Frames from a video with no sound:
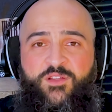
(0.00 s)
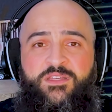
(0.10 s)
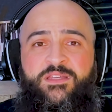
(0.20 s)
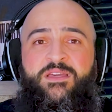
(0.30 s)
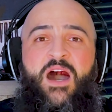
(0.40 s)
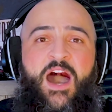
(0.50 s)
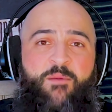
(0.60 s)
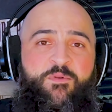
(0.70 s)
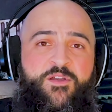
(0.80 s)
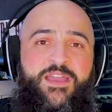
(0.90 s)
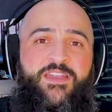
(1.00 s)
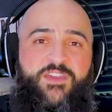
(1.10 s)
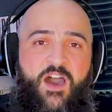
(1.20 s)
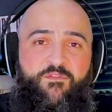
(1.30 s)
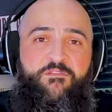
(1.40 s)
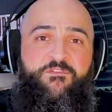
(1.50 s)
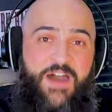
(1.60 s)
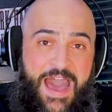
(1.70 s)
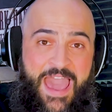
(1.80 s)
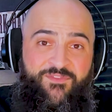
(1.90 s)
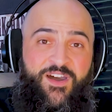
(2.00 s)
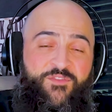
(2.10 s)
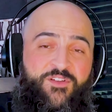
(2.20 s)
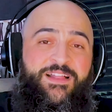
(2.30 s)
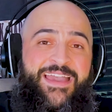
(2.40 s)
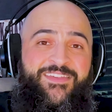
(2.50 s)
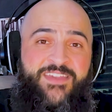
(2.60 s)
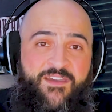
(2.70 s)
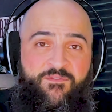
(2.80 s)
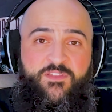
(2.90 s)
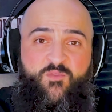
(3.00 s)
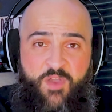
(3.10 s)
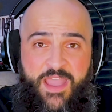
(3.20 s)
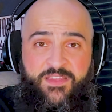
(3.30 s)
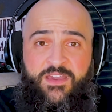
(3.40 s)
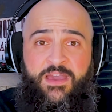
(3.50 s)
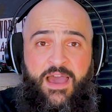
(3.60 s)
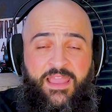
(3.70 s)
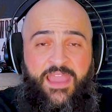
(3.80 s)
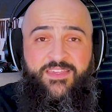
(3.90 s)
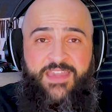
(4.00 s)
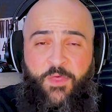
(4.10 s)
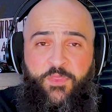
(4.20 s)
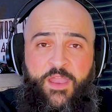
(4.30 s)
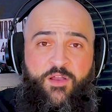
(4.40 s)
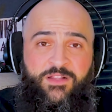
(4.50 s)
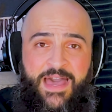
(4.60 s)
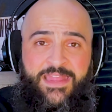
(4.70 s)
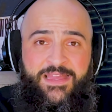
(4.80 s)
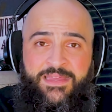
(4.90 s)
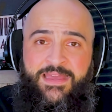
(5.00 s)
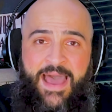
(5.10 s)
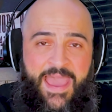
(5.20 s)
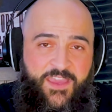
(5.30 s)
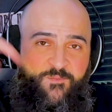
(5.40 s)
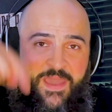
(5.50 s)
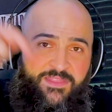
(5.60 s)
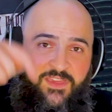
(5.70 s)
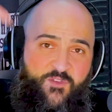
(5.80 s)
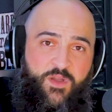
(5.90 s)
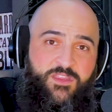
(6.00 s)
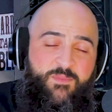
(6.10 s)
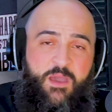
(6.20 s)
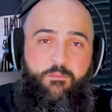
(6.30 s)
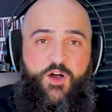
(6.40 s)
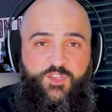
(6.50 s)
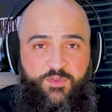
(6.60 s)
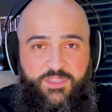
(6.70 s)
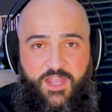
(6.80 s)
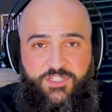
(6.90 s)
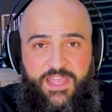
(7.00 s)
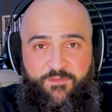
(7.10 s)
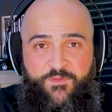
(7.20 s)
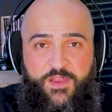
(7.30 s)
Auburn has covered five of their last seven spreads against South Carolina. I expect this one to be a multiple touchdown victory.